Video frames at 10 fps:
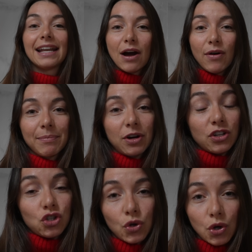now I'm gonna
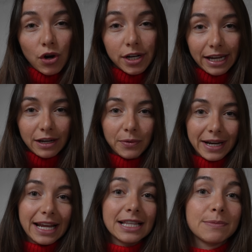show you all the
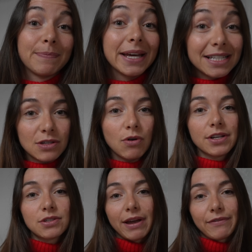ingredients, but you
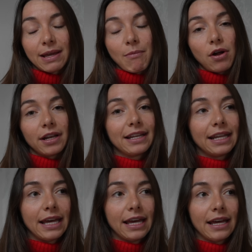also have them all in
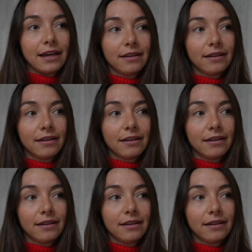the